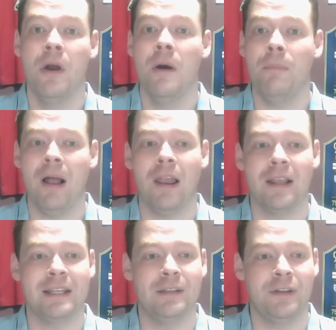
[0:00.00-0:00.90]
by
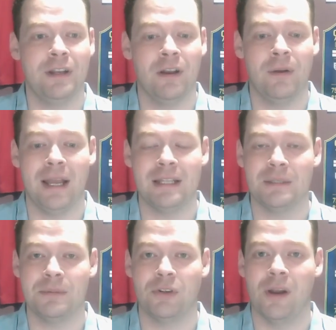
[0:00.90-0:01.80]
liking the video and
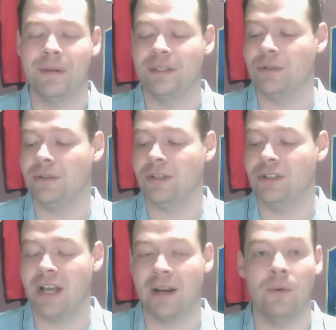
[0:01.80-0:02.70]
subscribing to the
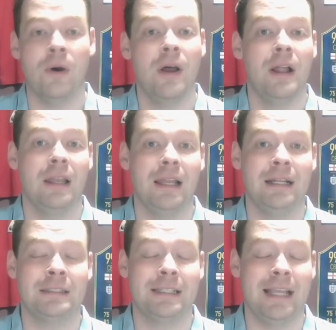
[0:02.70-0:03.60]
channel.
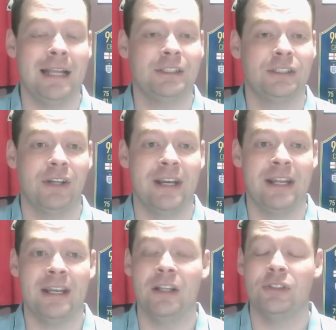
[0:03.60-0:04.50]
Let's get straight
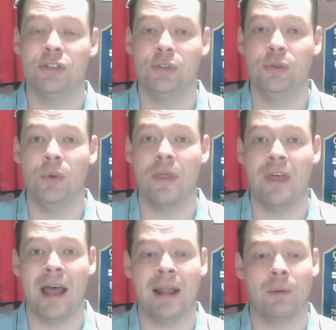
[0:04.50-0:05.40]
in to
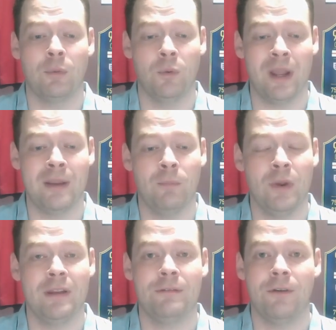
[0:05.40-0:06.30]
that game
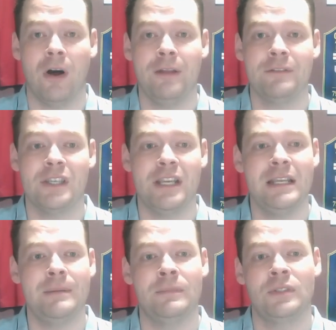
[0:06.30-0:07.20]
week 5
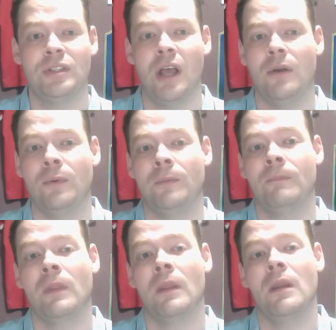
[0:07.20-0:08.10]
team. So,
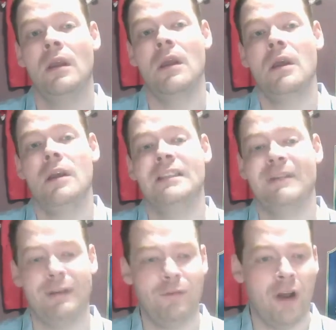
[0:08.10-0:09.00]

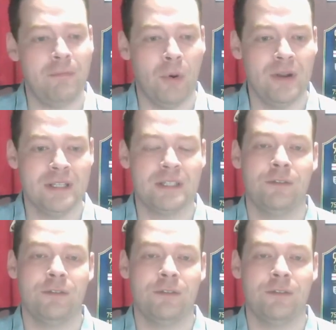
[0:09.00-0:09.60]
75 points